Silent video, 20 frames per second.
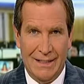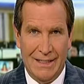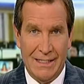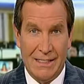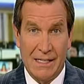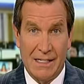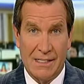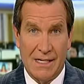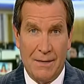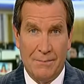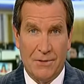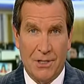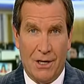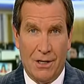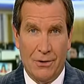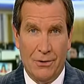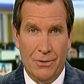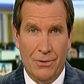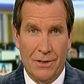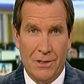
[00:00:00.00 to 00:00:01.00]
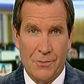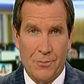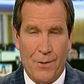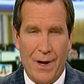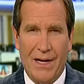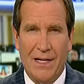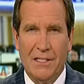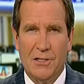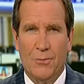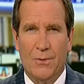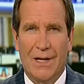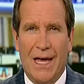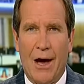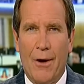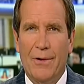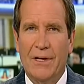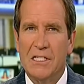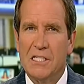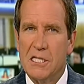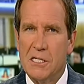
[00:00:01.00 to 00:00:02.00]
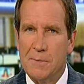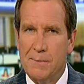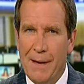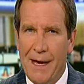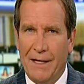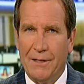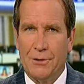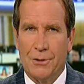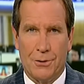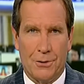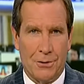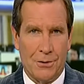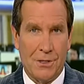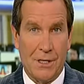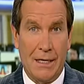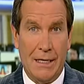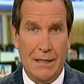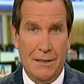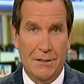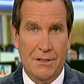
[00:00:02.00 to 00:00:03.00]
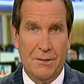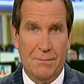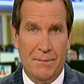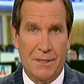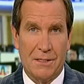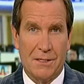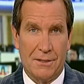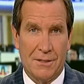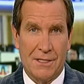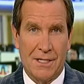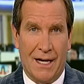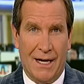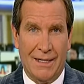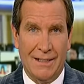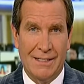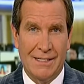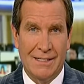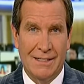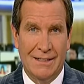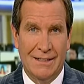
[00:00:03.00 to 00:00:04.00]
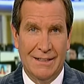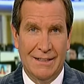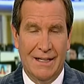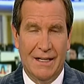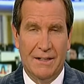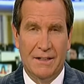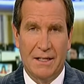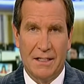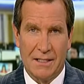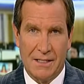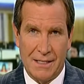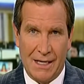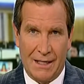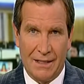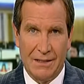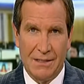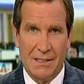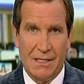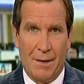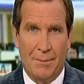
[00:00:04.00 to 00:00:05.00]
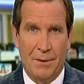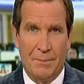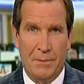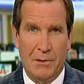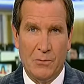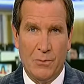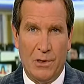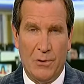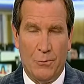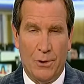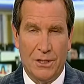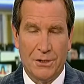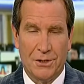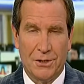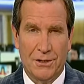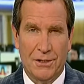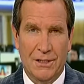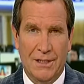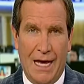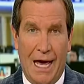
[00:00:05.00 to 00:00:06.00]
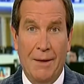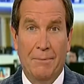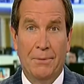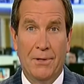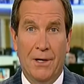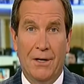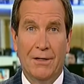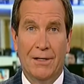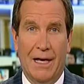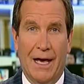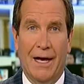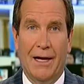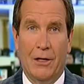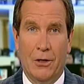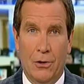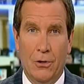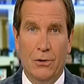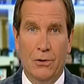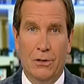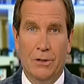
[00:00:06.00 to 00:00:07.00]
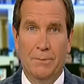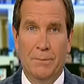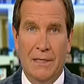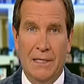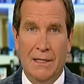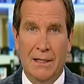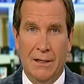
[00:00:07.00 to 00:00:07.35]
He says Kim Jong Un is ready to allow inspectors into missile sites and that a second summit between Washington and Pyongyang could be